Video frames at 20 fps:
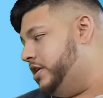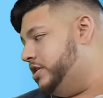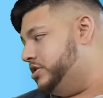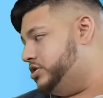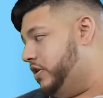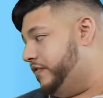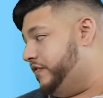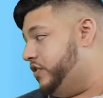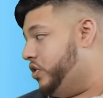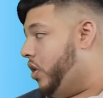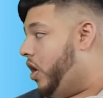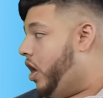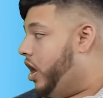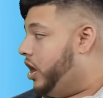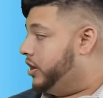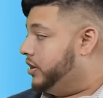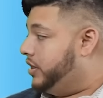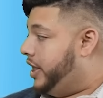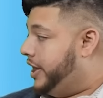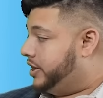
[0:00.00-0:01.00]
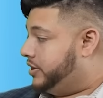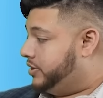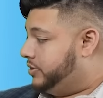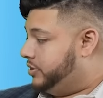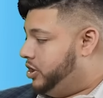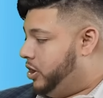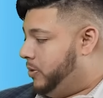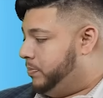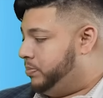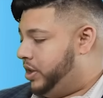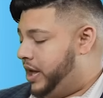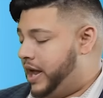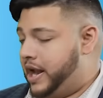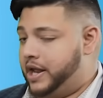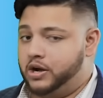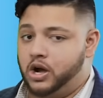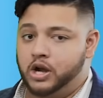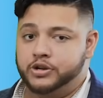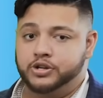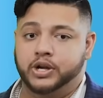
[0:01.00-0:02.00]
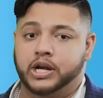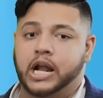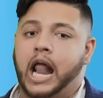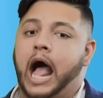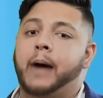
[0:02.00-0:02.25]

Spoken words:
So if you are like, planning on doing an